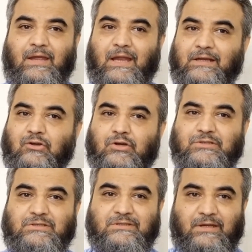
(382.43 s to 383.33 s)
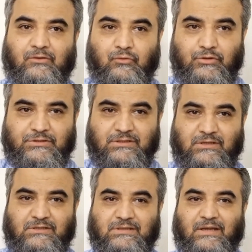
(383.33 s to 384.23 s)
and causes
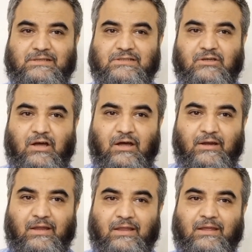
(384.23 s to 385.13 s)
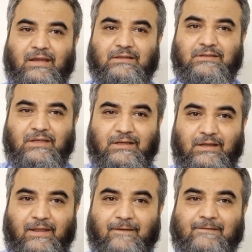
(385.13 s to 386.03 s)
necrosis and scarring and
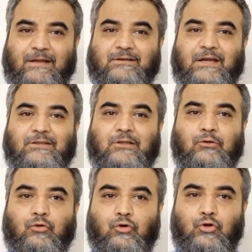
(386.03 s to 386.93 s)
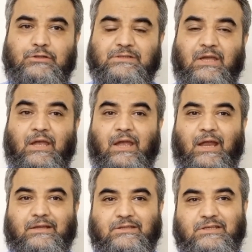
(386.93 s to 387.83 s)
thinning and retinal holes,
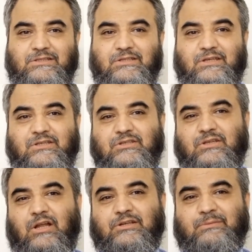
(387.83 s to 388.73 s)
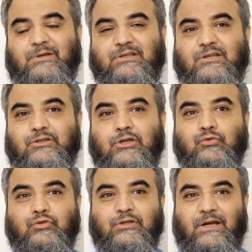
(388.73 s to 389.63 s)
and these things ultimately take
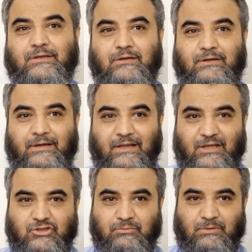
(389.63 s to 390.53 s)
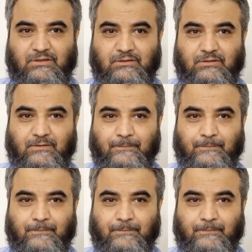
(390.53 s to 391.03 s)
to the retinal detachment.